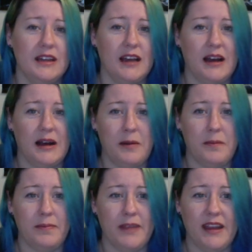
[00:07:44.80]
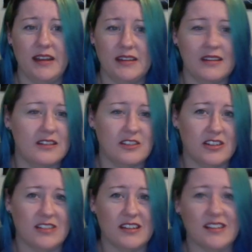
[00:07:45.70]
And it doesn't
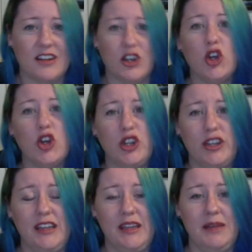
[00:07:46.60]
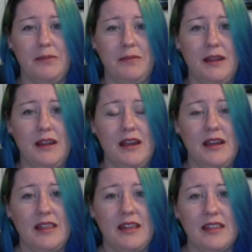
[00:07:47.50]
occur to him
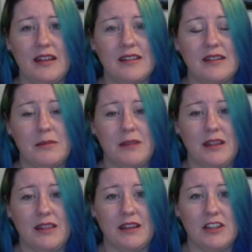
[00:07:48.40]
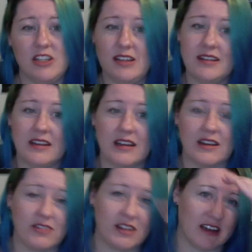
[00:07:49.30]
that that's something that she's going to
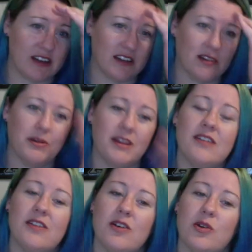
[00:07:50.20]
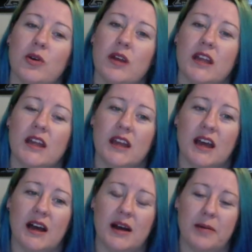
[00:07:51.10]
have to now deal with. So
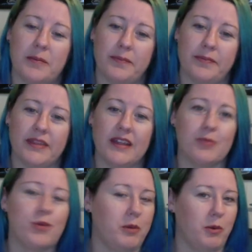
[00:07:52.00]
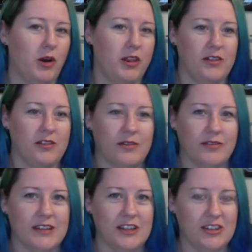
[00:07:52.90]
that's probably why those
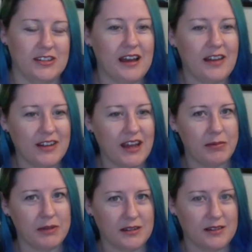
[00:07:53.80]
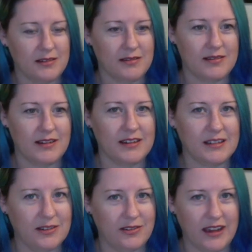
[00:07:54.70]
conversations haven't happened
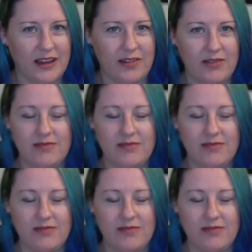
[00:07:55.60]
until now.